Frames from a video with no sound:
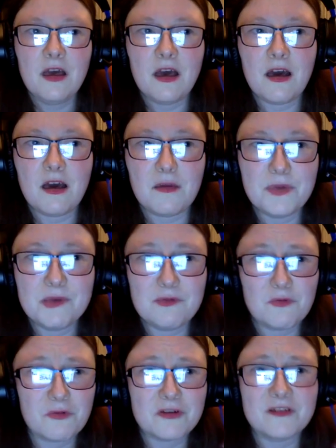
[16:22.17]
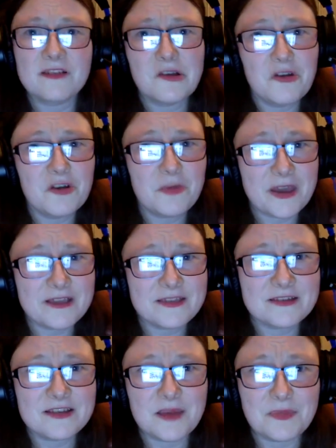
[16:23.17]
um, people were concerned by at
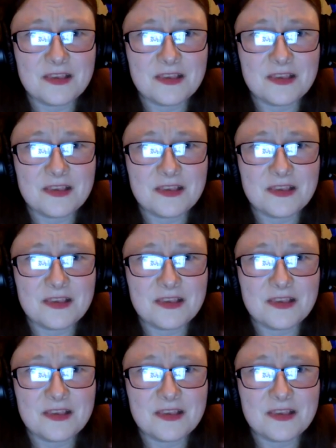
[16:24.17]
the time.